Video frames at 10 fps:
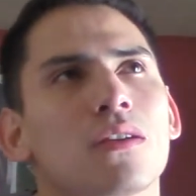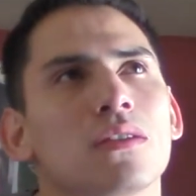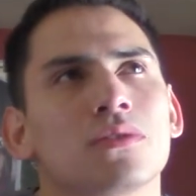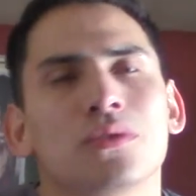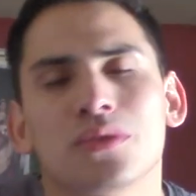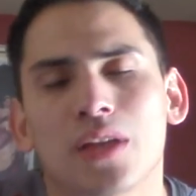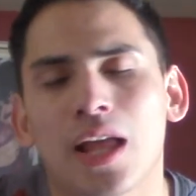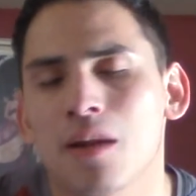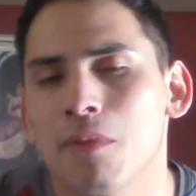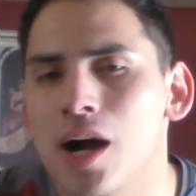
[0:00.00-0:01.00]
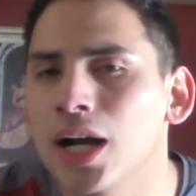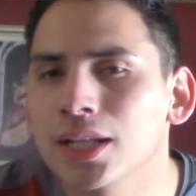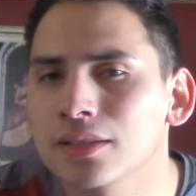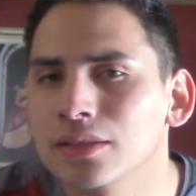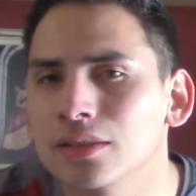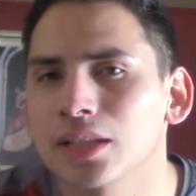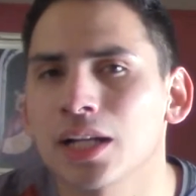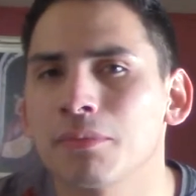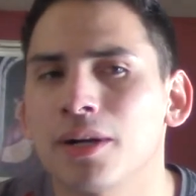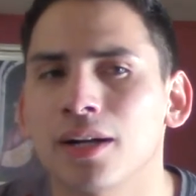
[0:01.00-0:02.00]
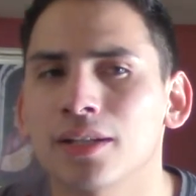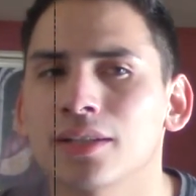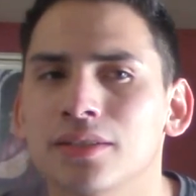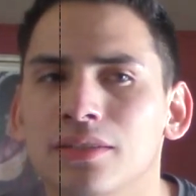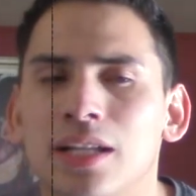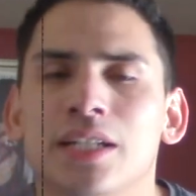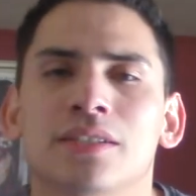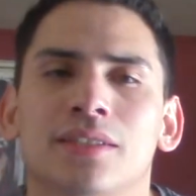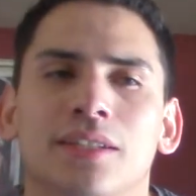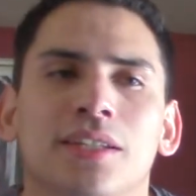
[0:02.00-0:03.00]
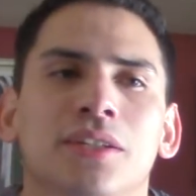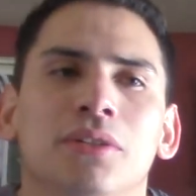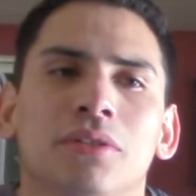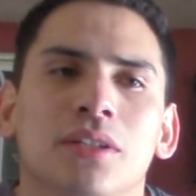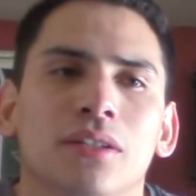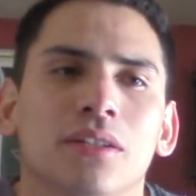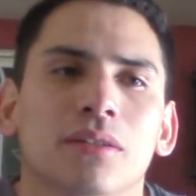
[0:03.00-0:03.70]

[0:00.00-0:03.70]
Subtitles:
it's due to the antibiotics, because antibiotics not just kill